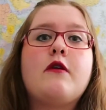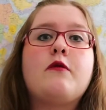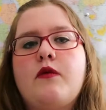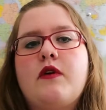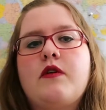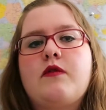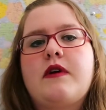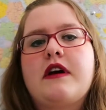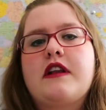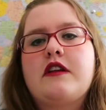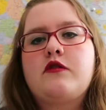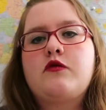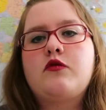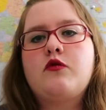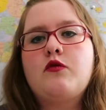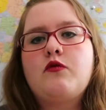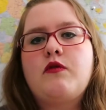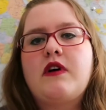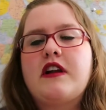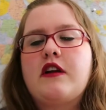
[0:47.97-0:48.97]
we went
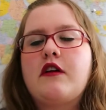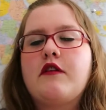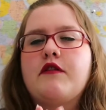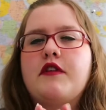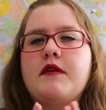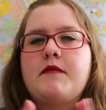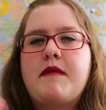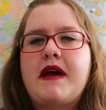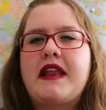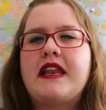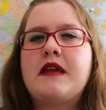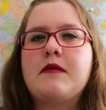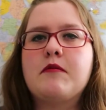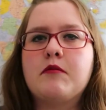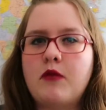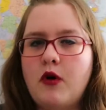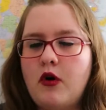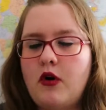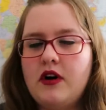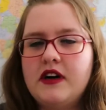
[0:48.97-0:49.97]
to one of the many
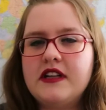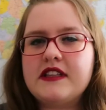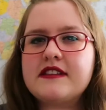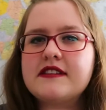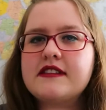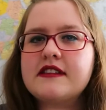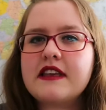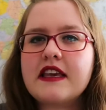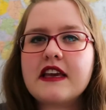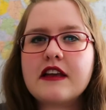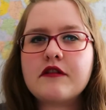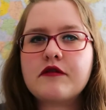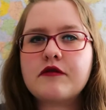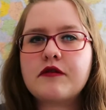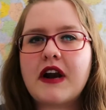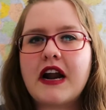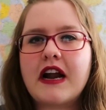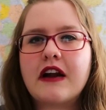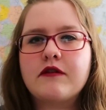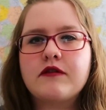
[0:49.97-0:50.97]
malls here in
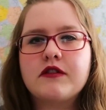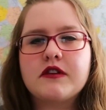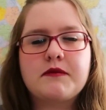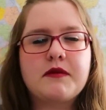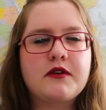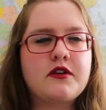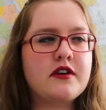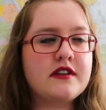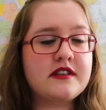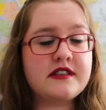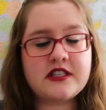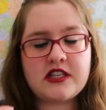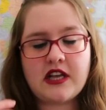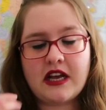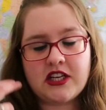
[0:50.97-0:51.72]
Frankfurt because